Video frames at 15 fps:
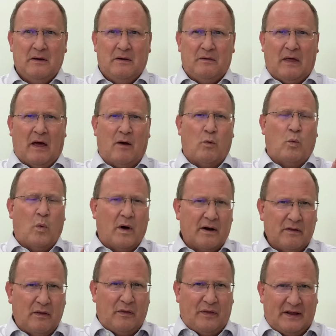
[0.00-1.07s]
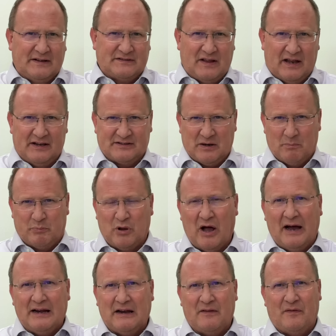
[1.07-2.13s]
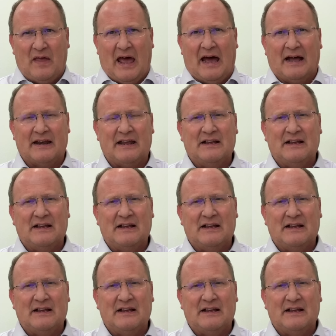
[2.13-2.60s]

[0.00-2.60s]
that one of the things that is implied in that